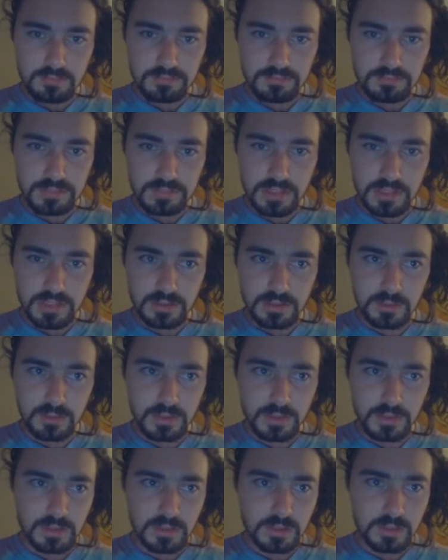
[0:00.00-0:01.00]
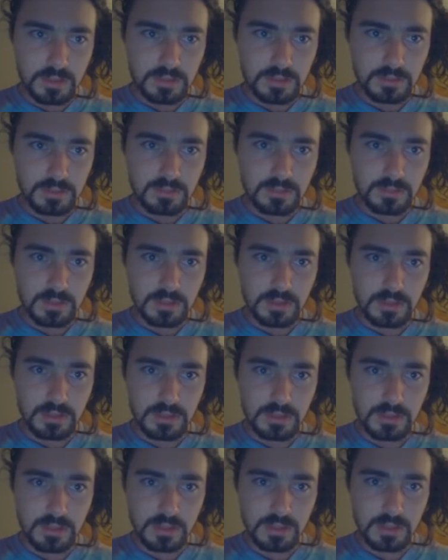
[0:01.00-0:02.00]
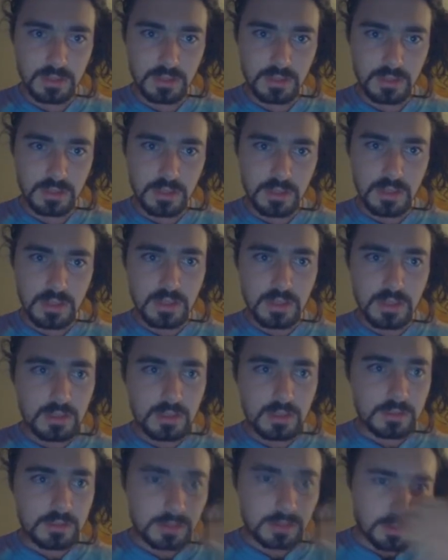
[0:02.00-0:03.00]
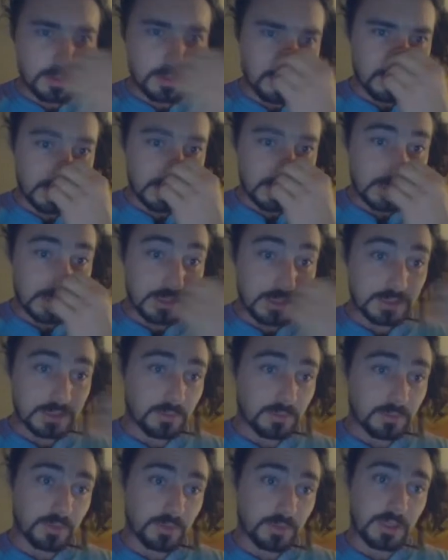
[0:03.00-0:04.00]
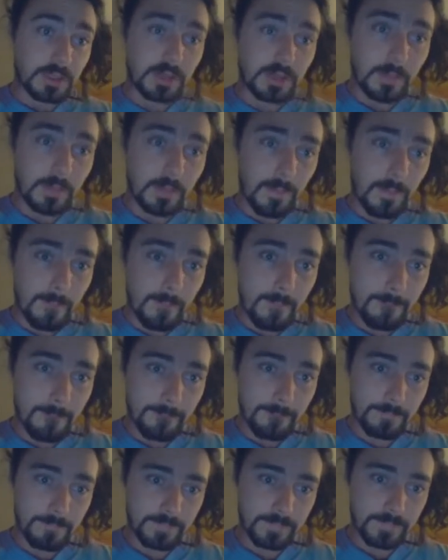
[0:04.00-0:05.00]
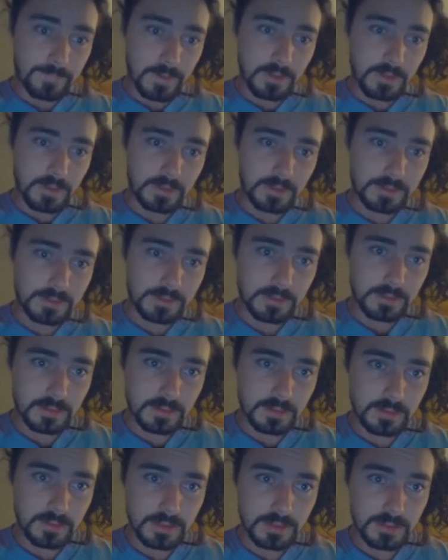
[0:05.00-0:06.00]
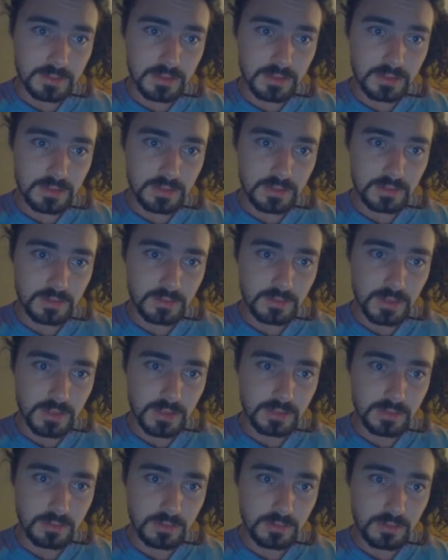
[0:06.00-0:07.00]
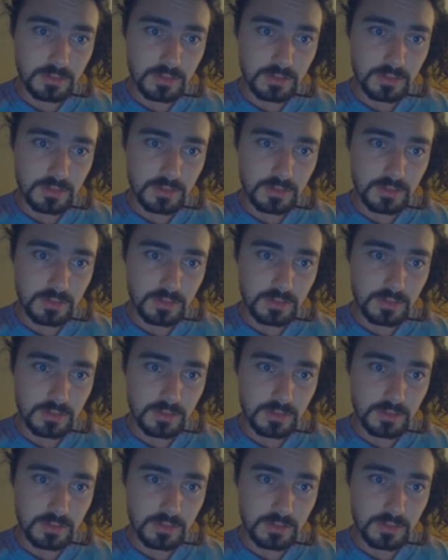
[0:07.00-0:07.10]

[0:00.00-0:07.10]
Sounds pretty good to me. So those headlights are worth getting. Okay, let's look at the transmission control module.